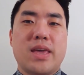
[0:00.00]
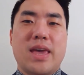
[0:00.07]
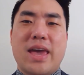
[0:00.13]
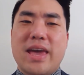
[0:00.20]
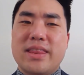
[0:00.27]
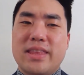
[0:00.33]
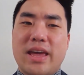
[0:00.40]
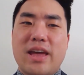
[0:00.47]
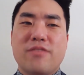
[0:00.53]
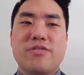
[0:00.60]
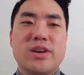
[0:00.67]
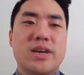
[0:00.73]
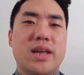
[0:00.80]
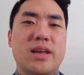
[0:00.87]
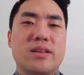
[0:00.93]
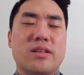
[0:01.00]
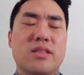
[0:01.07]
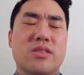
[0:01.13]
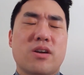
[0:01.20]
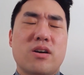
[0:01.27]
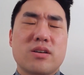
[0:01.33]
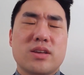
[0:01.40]
And every day the
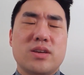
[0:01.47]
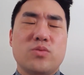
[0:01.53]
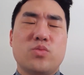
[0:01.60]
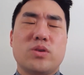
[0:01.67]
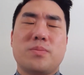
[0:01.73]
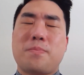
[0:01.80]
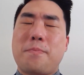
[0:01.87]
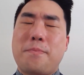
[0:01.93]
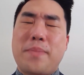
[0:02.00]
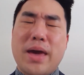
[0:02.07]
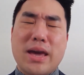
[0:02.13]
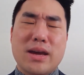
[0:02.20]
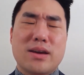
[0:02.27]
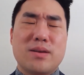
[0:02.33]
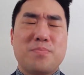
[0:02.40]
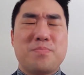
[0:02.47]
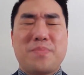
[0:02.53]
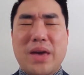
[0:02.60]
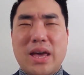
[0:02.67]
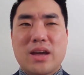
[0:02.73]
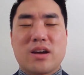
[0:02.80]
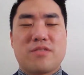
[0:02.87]
donkey would beg,
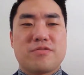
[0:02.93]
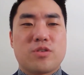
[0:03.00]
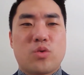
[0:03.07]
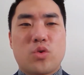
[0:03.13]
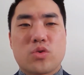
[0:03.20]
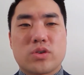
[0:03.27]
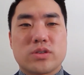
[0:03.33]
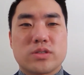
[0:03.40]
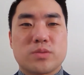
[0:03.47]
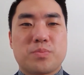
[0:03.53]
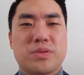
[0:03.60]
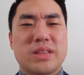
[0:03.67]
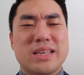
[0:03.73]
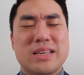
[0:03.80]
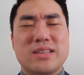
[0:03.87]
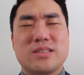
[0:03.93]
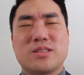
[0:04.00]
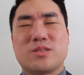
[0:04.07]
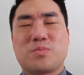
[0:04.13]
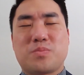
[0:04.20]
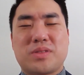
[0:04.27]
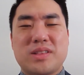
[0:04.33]
beg of the horse,
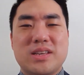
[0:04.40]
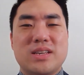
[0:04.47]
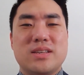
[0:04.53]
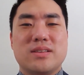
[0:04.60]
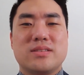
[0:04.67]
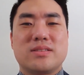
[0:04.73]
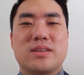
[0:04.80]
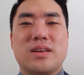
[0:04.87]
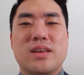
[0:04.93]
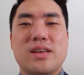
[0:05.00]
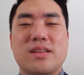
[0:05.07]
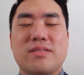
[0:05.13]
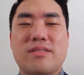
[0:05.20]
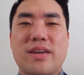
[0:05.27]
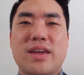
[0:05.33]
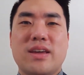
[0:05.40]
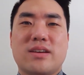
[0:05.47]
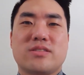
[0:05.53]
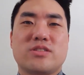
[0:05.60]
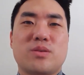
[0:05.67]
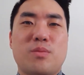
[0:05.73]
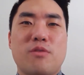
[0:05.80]
please, please take
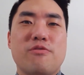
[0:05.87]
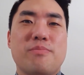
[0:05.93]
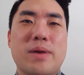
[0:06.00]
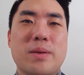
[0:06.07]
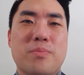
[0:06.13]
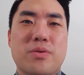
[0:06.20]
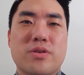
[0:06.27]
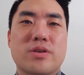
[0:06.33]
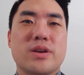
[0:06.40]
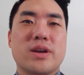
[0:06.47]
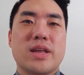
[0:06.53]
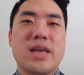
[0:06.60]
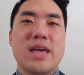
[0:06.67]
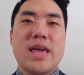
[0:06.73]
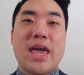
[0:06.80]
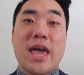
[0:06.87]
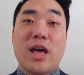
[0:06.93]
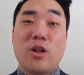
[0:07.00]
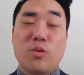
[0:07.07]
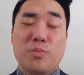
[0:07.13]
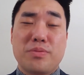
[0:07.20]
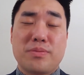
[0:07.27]
some of my burden.
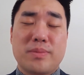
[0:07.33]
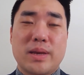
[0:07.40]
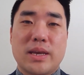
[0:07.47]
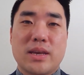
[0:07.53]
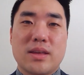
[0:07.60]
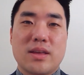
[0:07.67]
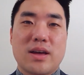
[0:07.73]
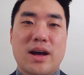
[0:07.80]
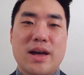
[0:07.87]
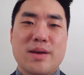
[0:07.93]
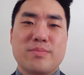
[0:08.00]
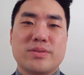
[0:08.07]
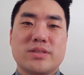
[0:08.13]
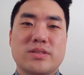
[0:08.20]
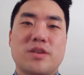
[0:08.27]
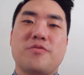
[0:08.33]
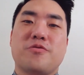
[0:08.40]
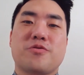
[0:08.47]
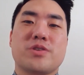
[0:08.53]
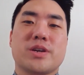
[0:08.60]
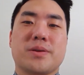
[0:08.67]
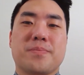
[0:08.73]
Help me. I am
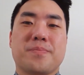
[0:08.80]
suffering.